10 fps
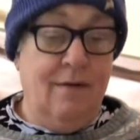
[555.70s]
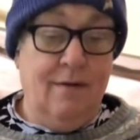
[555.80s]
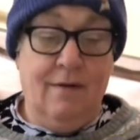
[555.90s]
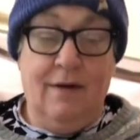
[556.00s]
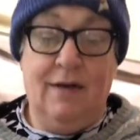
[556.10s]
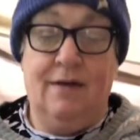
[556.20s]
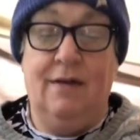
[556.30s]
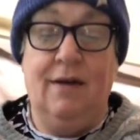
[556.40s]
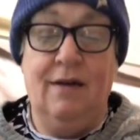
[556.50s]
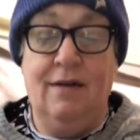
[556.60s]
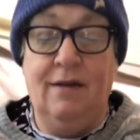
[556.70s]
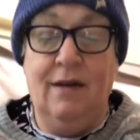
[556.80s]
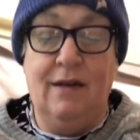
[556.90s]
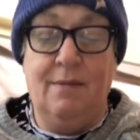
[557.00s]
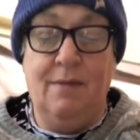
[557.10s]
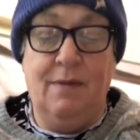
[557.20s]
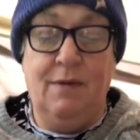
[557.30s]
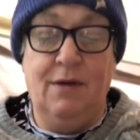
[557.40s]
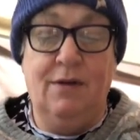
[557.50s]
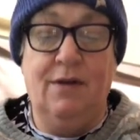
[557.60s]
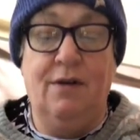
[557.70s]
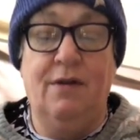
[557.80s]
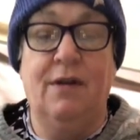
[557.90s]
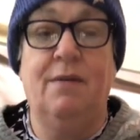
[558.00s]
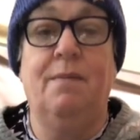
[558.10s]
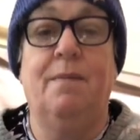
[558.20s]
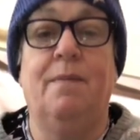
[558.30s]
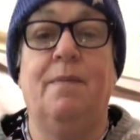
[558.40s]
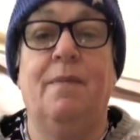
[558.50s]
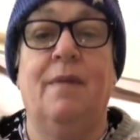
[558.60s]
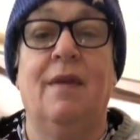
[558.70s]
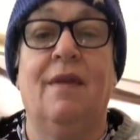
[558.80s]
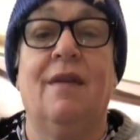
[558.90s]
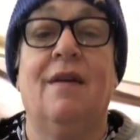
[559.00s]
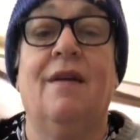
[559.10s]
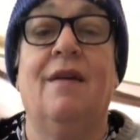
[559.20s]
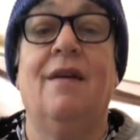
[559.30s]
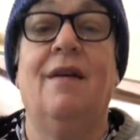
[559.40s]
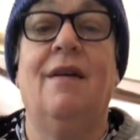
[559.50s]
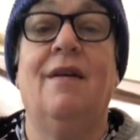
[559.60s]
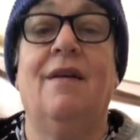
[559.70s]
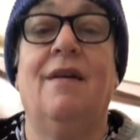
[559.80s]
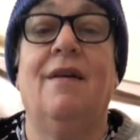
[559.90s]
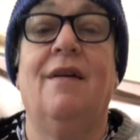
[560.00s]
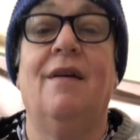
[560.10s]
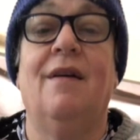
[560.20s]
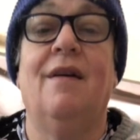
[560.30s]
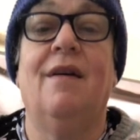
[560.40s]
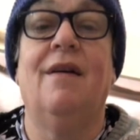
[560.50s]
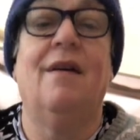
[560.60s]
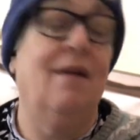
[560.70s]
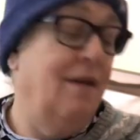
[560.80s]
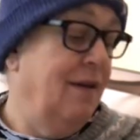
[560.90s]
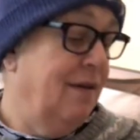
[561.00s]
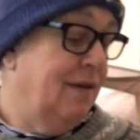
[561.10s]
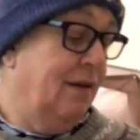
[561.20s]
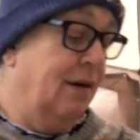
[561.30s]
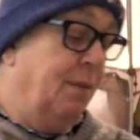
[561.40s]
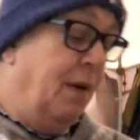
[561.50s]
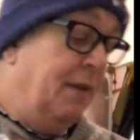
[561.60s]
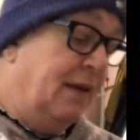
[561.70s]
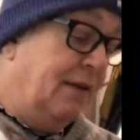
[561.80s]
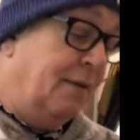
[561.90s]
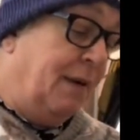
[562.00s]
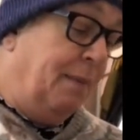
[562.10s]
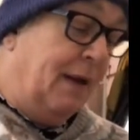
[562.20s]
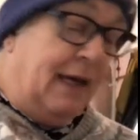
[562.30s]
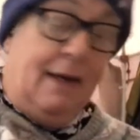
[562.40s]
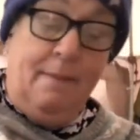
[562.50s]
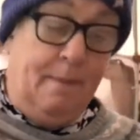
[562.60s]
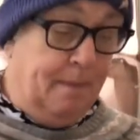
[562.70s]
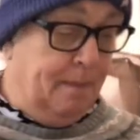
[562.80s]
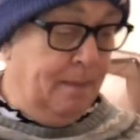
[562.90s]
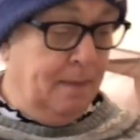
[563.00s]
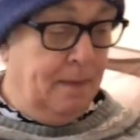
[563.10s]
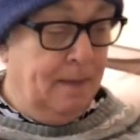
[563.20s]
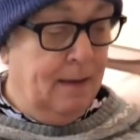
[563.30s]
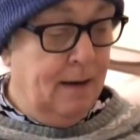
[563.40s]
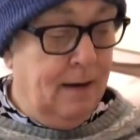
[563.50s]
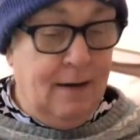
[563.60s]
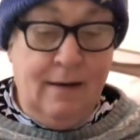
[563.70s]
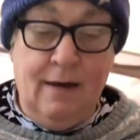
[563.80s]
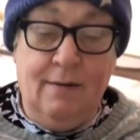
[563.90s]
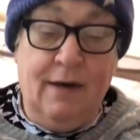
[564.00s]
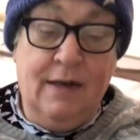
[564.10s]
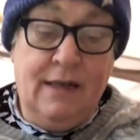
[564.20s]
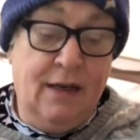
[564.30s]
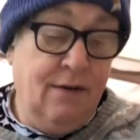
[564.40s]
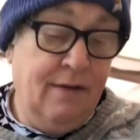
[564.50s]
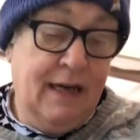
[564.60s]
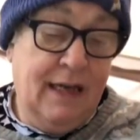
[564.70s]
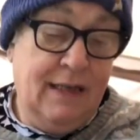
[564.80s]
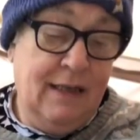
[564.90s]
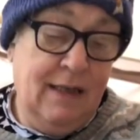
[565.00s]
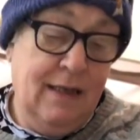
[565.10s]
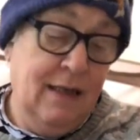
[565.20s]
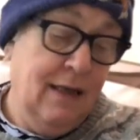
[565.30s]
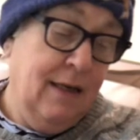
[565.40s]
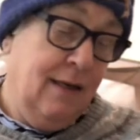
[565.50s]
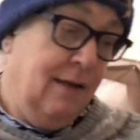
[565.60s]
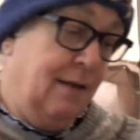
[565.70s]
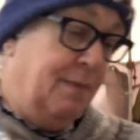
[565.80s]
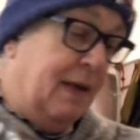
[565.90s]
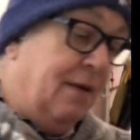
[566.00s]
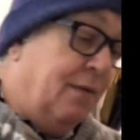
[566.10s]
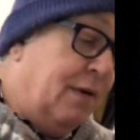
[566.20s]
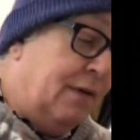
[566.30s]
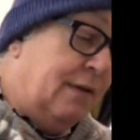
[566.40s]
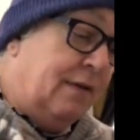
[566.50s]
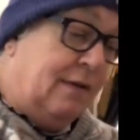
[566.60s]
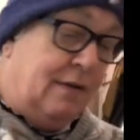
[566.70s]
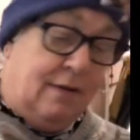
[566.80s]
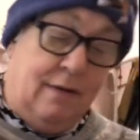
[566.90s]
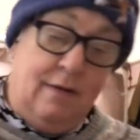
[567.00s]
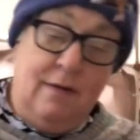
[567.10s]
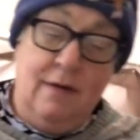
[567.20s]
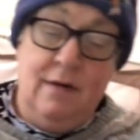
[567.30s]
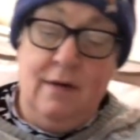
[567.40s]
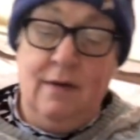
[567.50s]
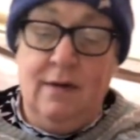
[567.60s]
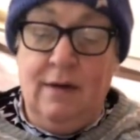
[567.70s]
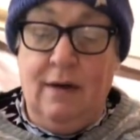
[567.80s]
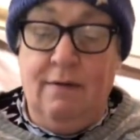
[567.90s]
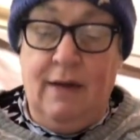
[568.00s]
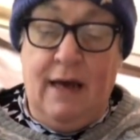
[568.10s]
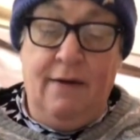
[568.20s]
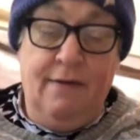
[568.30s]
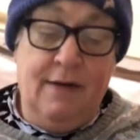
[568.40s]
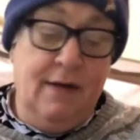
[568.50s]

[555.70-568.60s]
Right, can you see them? Let me just show you them. That. So I'm going to pop these on my plate, and then I'm going to decorate the bigger ones that I've left.